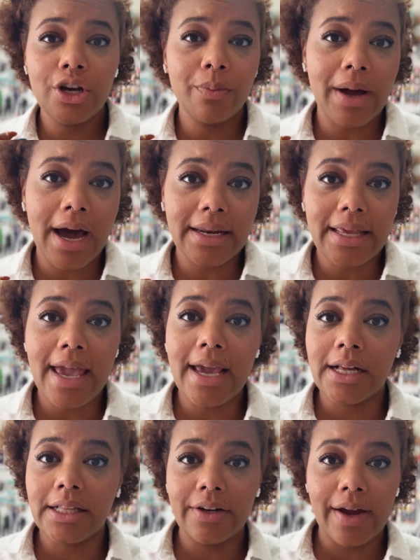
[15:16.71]
your body
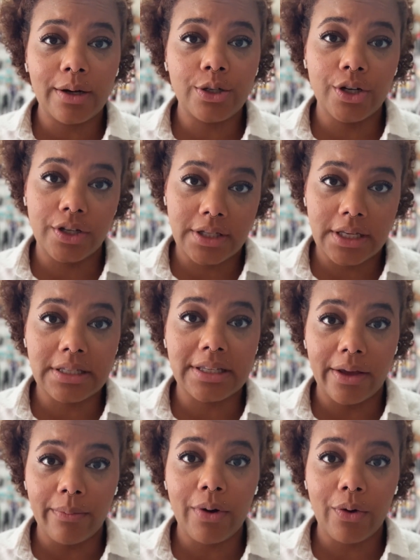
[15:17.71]
and clear out your system.